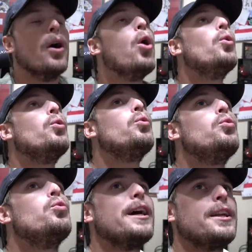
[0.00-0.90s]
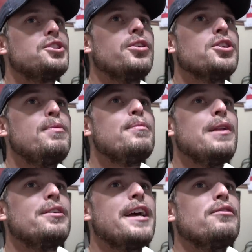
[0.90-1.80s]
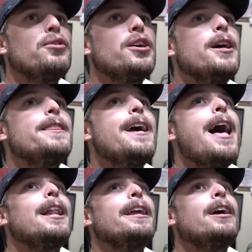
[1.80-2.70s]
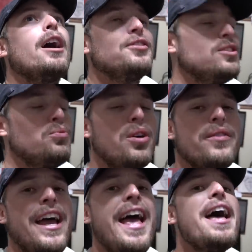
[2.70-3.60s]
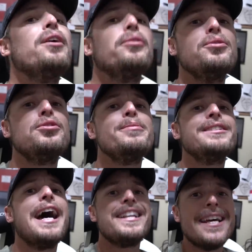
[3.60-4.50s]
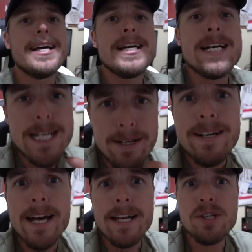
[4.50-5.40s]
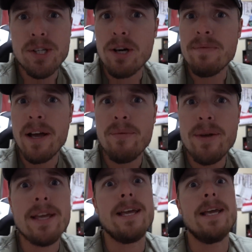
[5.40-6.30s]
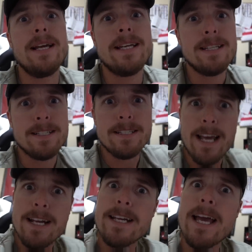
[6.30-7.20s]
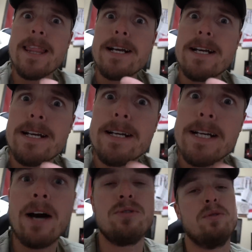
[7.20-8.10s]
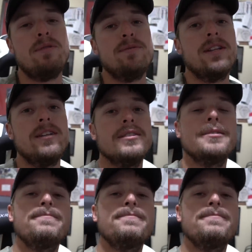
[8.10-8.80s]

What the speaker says: Oh, we got to show those people out in California and the LA offices, wherever the hell YouTube is at. We gotta show them that we can stand together. Outdoor people, that is.